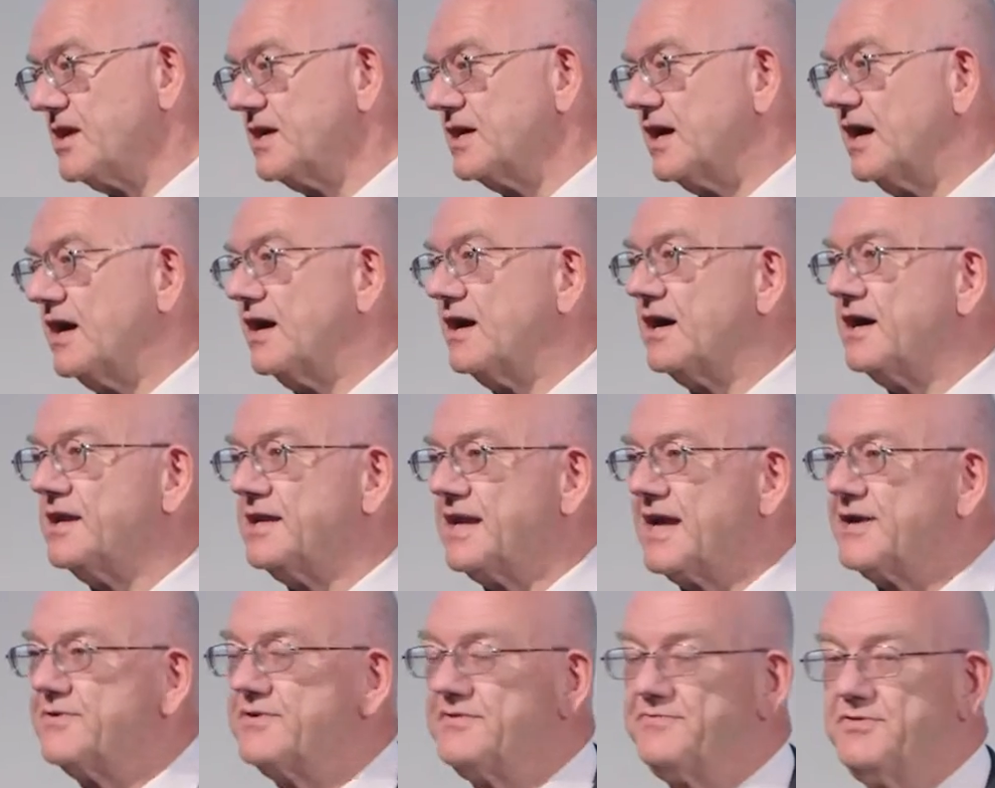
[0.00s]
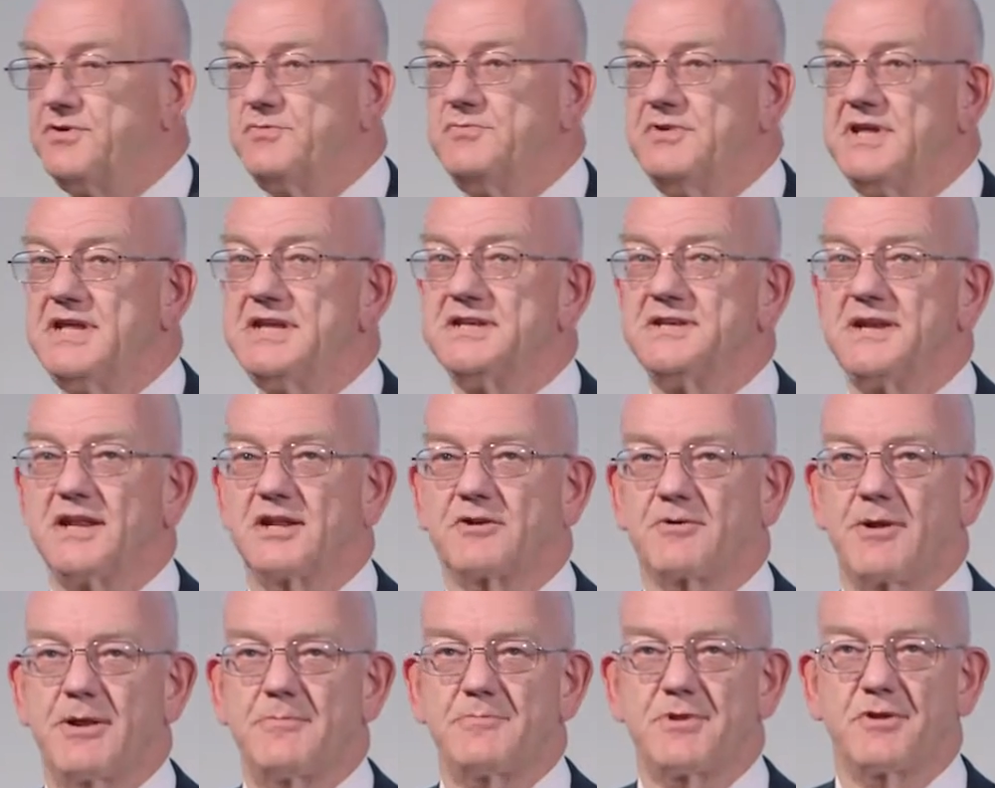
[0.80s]
Now, if you lead an
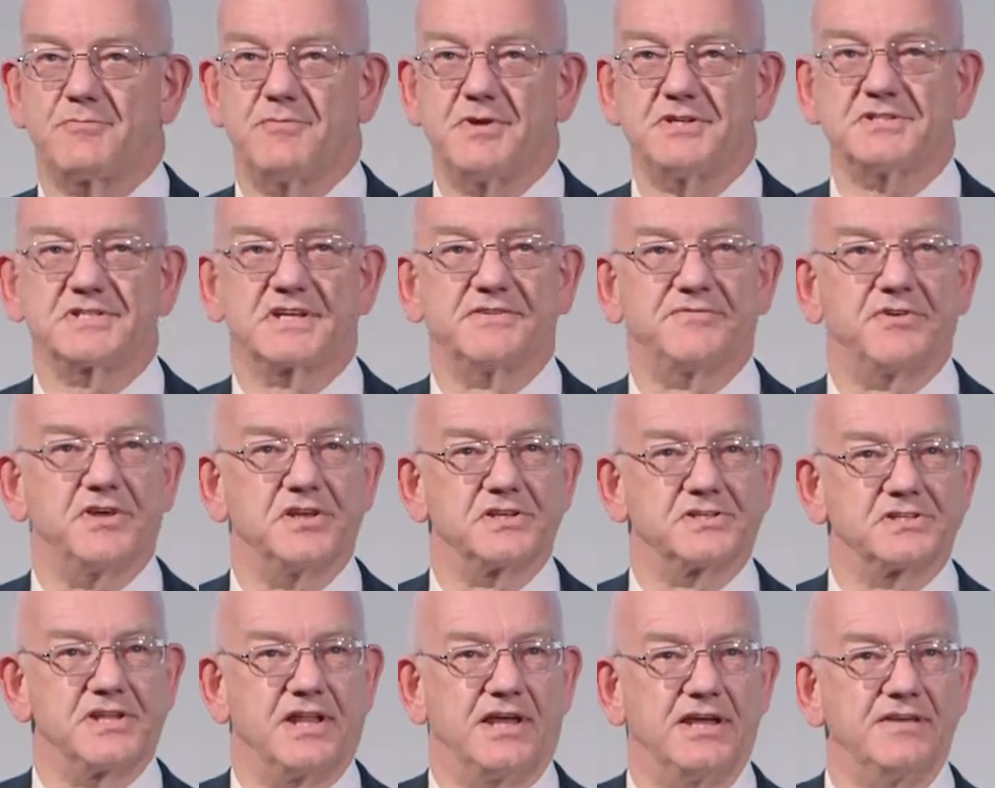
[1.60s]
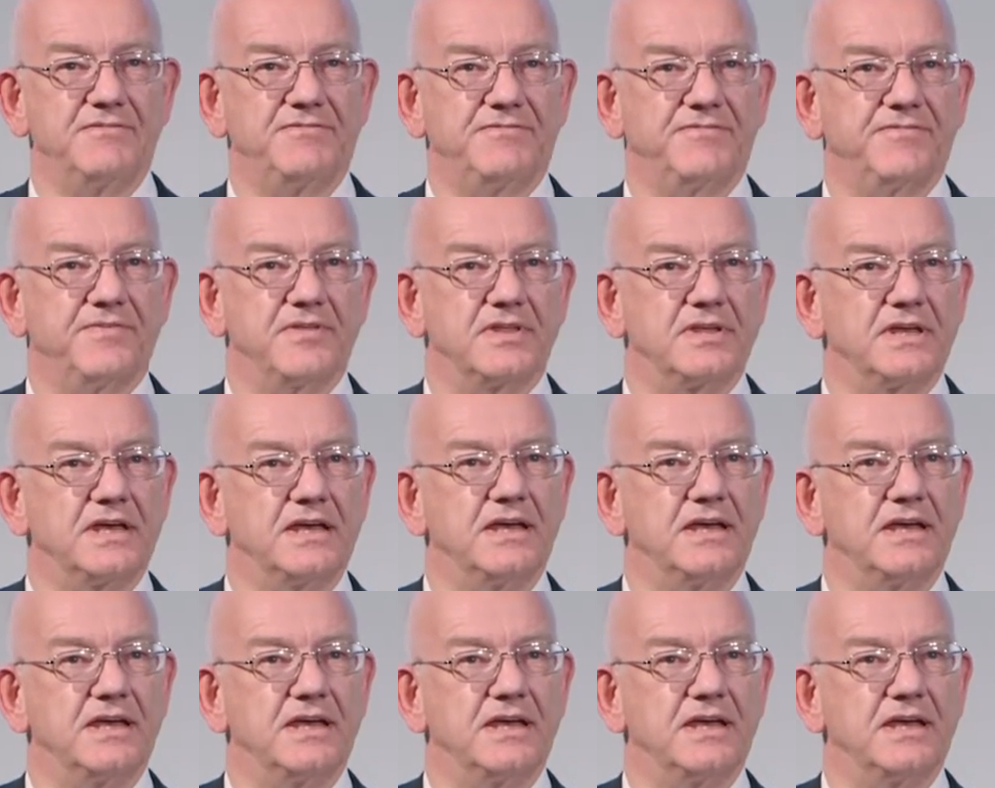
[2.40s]
incredibly risk-averse life,